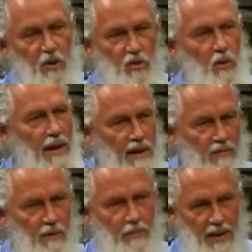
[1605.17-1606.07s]
So
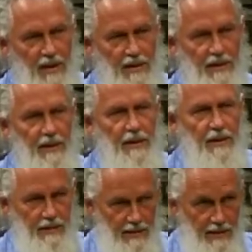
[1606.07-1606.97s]
everybody,
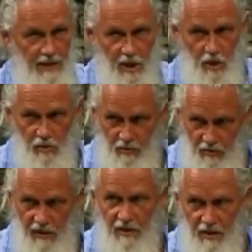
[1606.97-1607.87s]
and
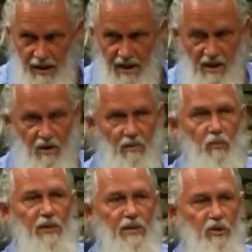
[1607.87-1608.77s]
including now,
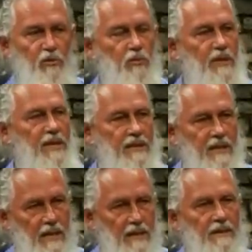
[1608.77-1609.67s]
we treat
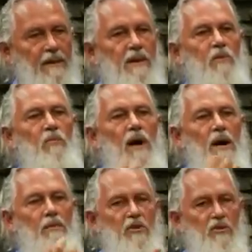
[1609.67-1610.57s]

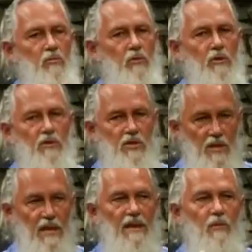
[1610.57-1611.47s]
Ramana's words
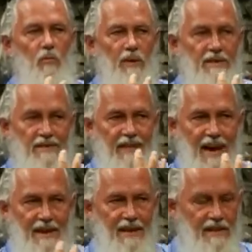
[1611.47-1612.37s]
with
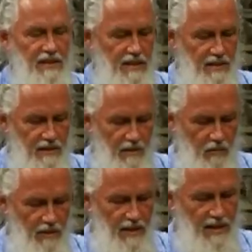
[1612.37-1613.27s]
that idea,
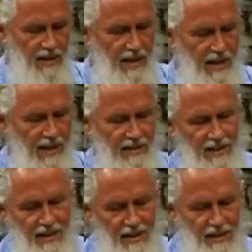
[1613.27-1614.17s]
that it had
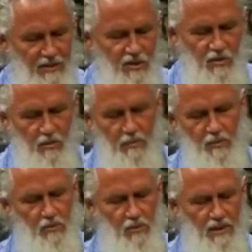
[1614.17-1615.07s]

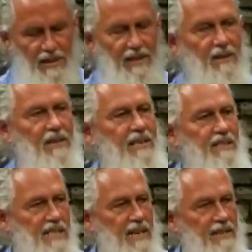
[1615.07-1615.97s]
scriptural clarity and
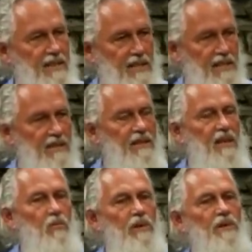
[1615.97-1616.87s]
sanctity.
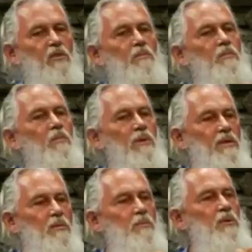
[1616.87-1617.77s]
That when you're
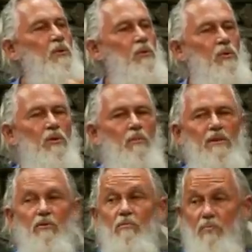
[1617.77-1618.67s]
pure,
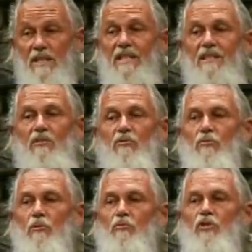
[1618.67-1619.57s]
particularly your
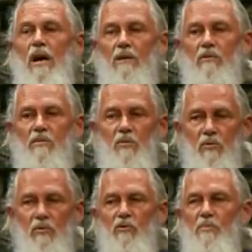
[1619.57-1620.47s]
throat chakra is pure, you're